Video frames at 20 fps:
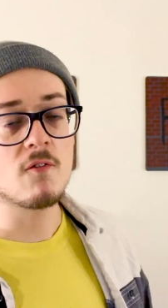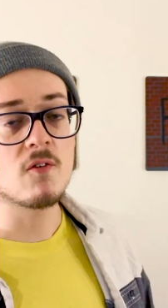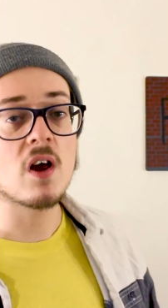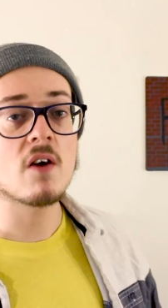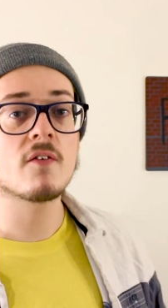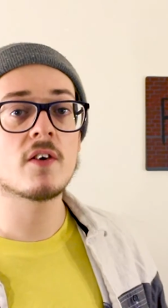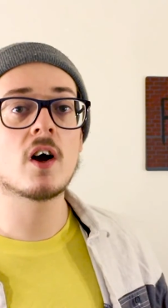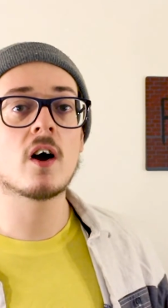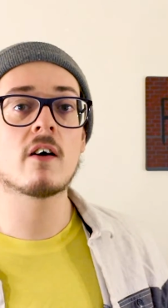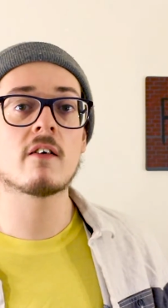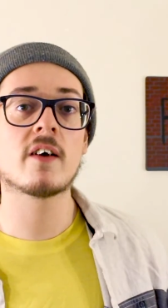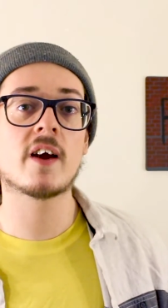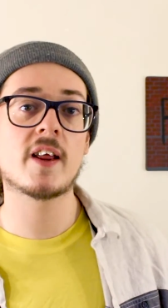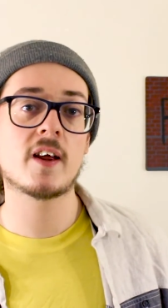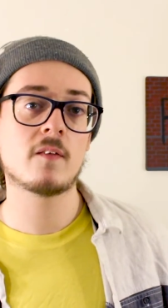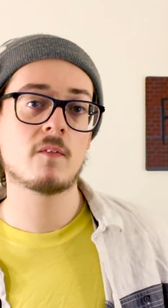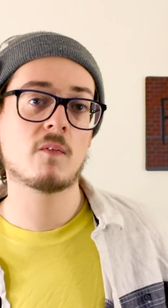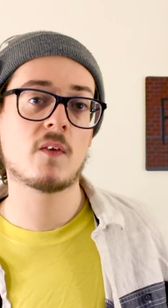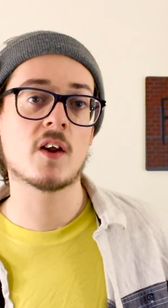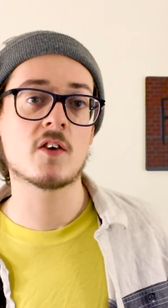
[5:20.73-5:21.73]
If you haven't
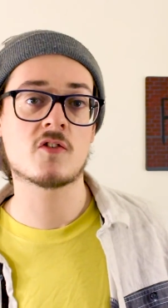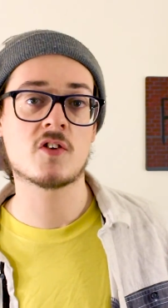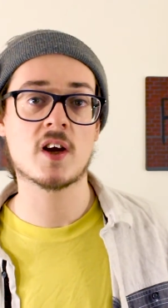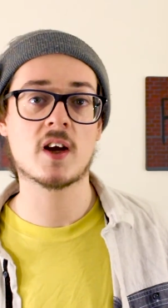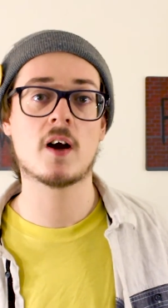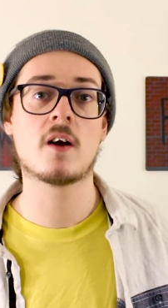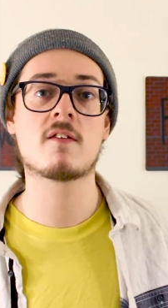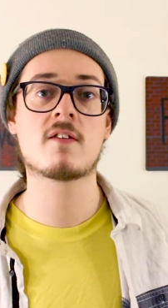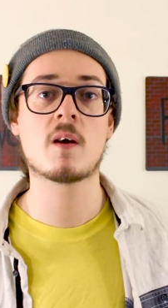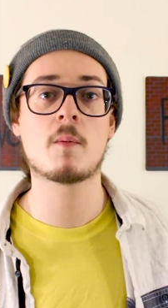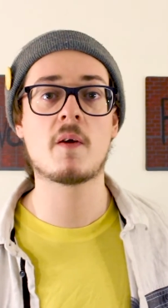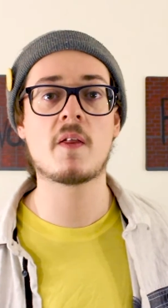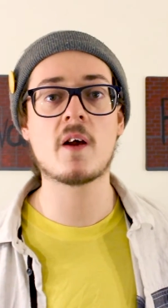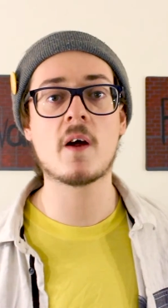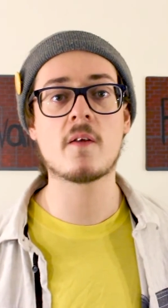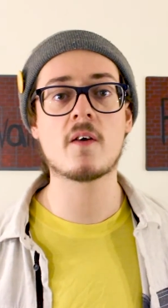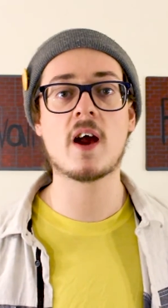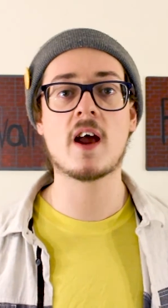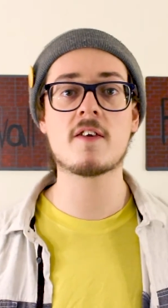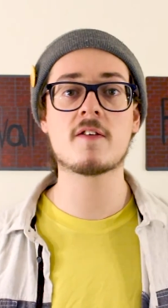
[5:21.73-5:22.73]
already, then check out some of
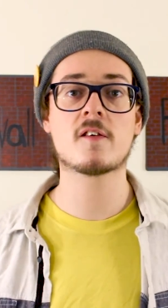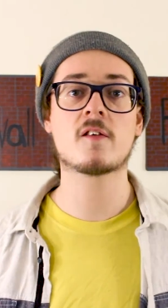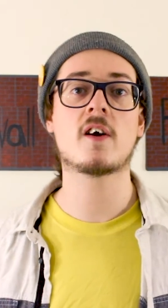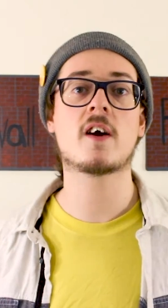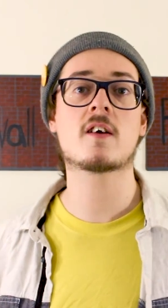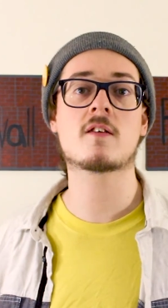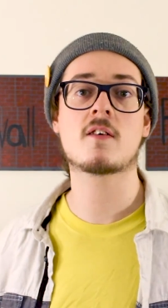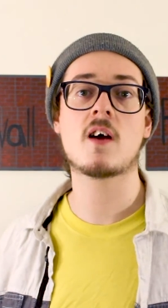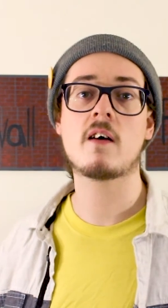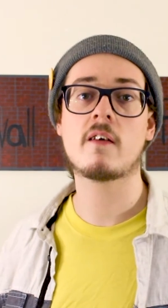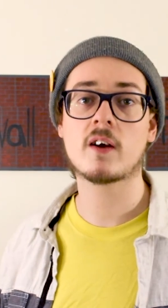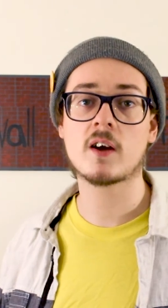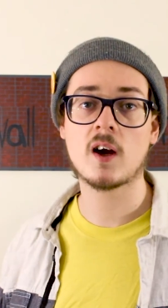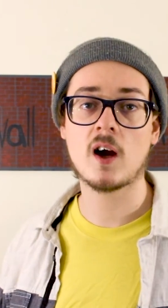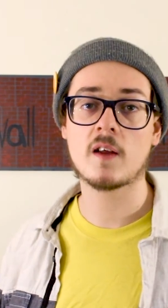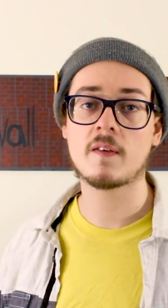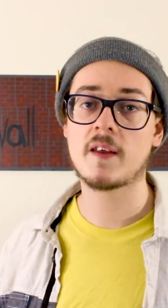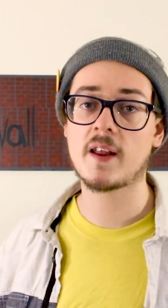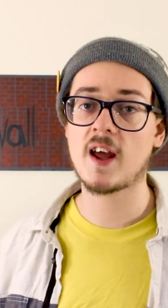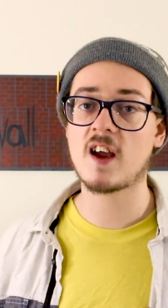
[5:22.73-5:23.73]
the other S. Craig Zahler
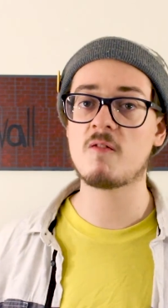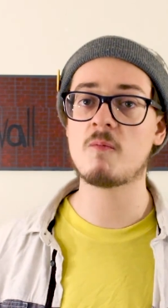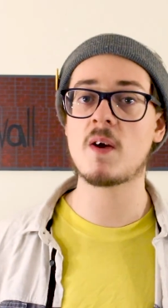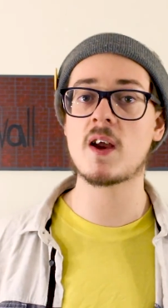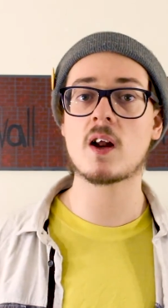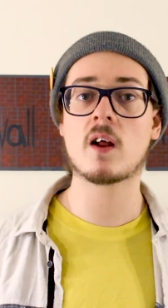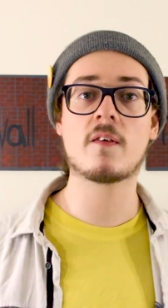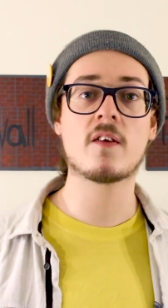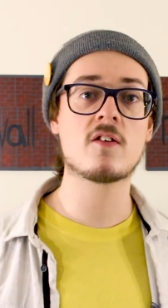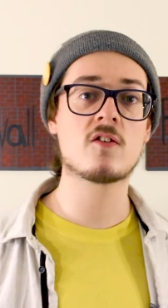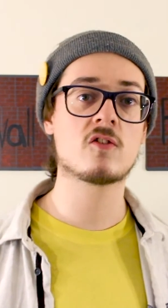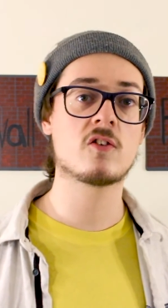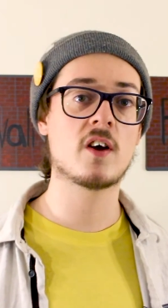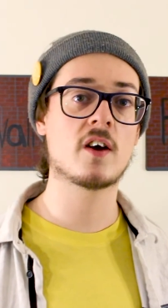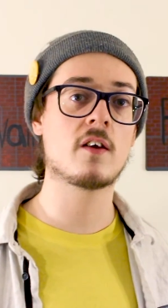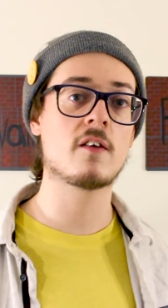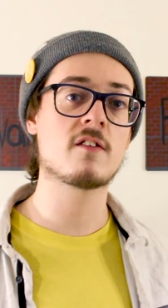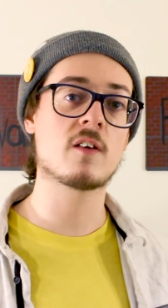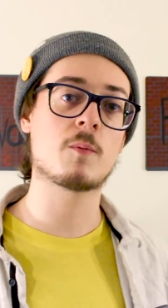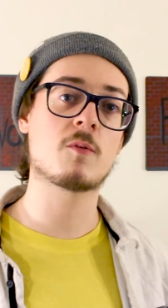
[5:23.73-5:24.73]
content I've made on this
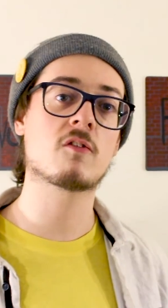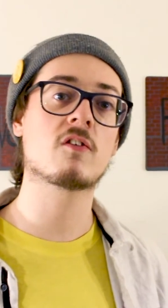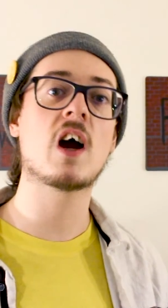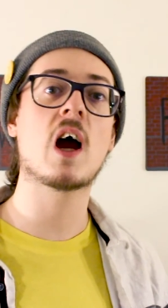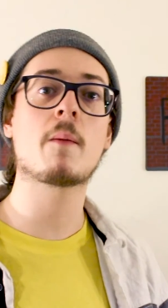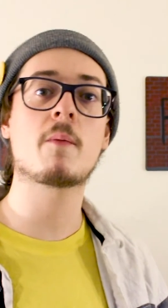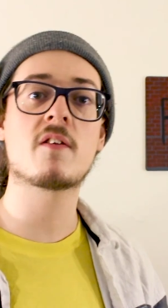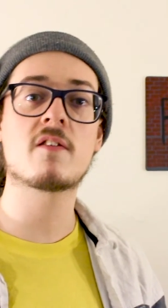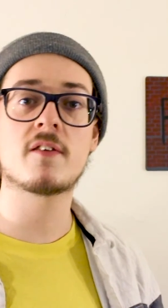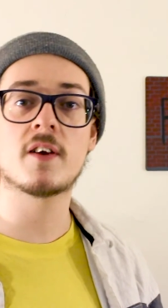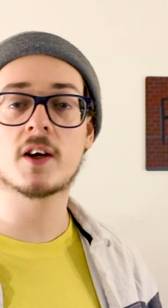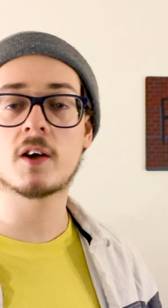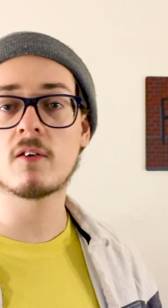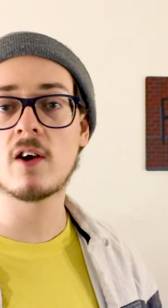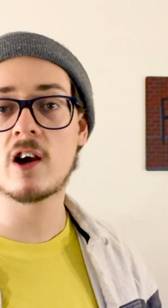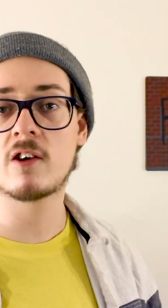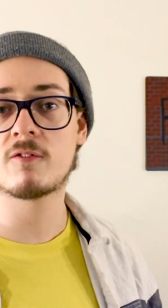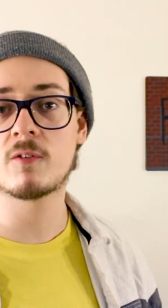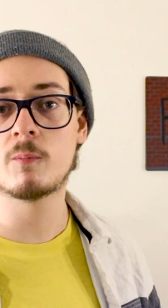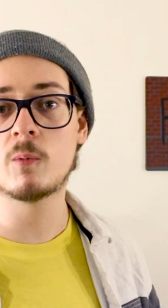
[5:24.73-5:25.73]
channel. Subscribe and stick
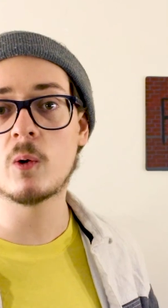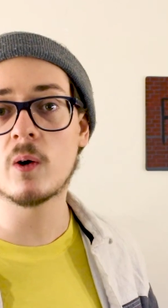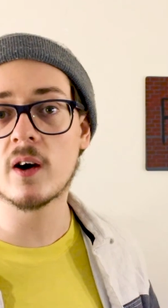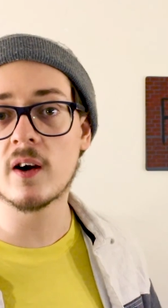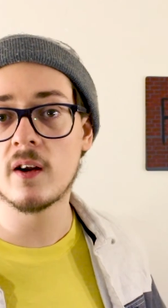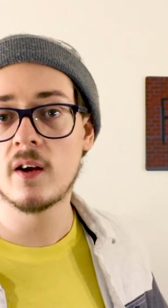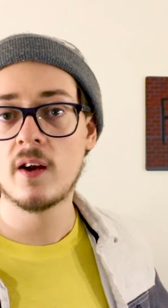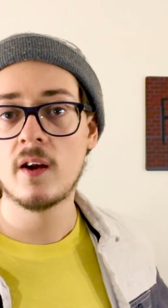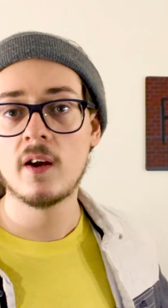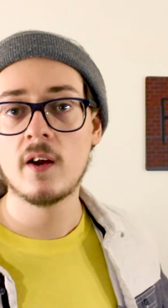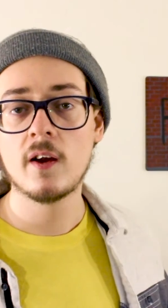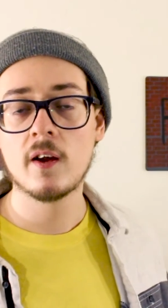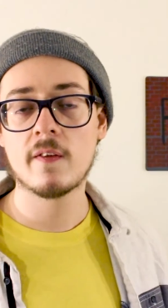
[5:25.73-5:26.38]
around for more.